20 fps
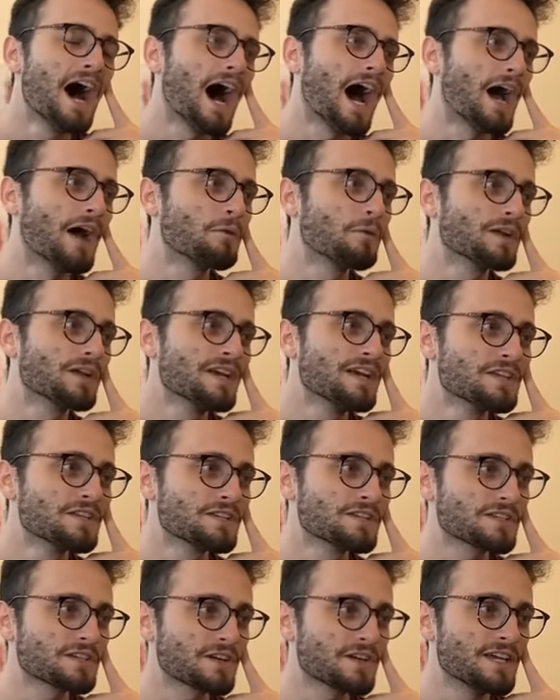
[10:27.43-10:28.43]
I would...
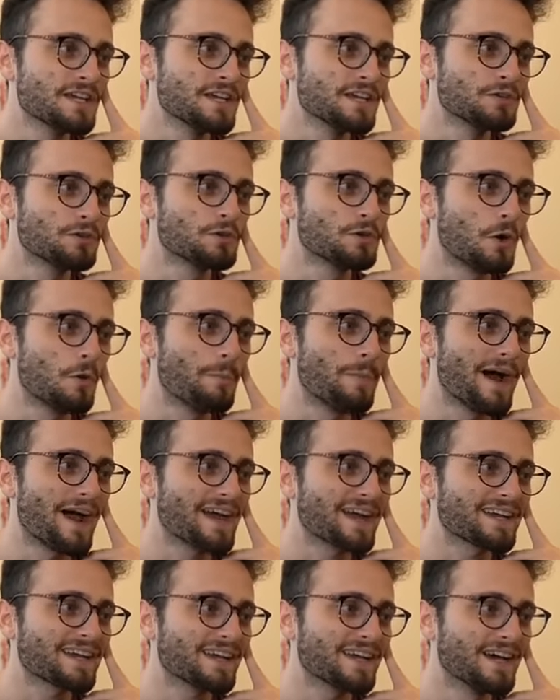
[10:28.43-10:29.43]
This is great. You go
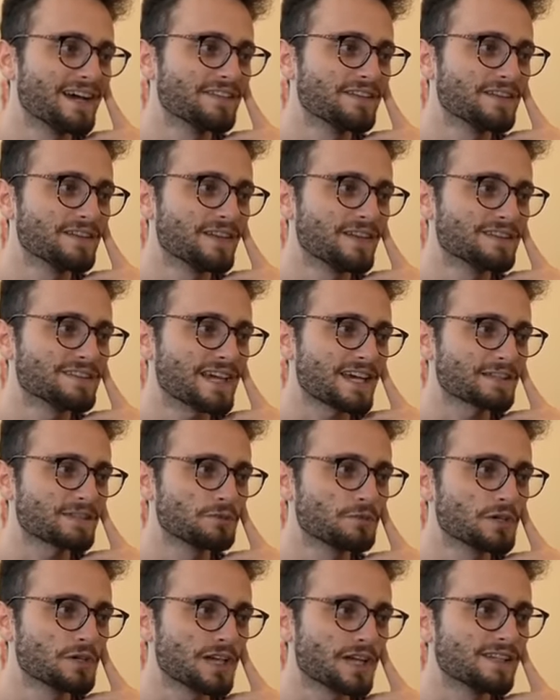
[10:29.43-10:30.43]
back and then attack the
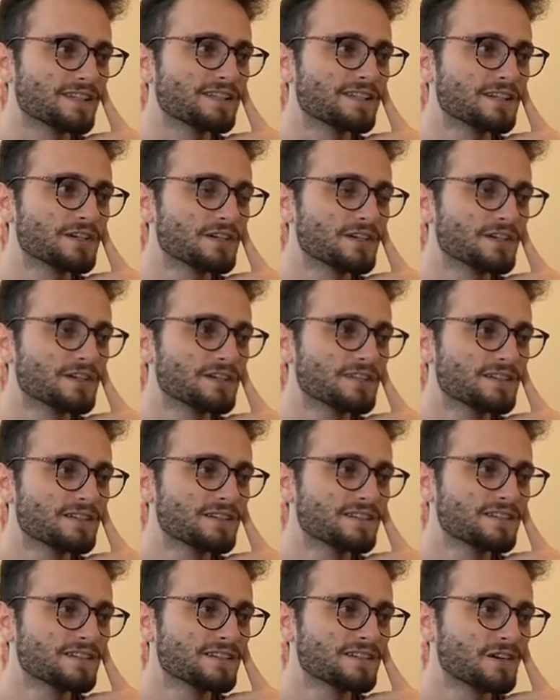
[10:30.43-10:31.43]
rook and here.
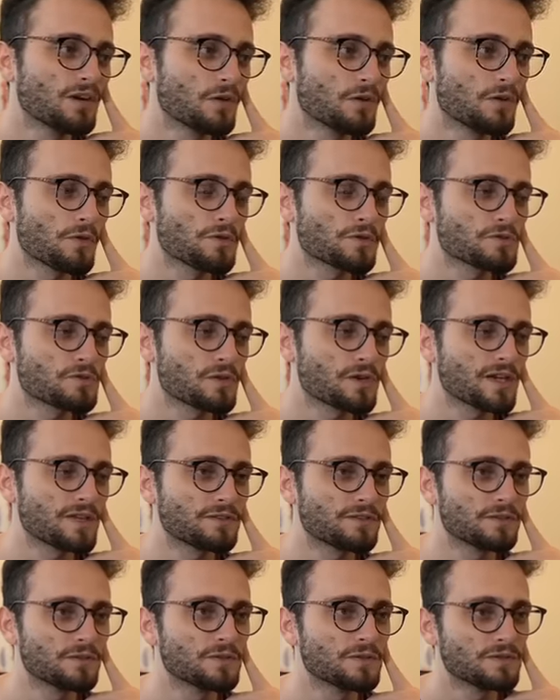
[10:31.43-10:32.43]
Although there's rook a
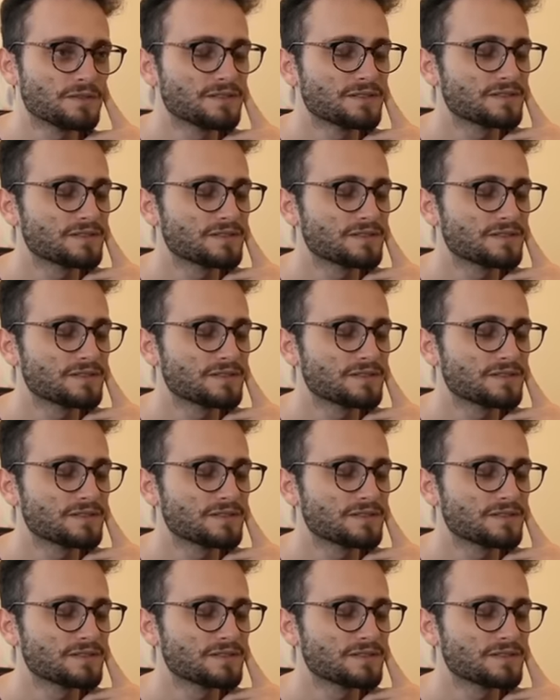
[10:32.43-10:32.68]
two.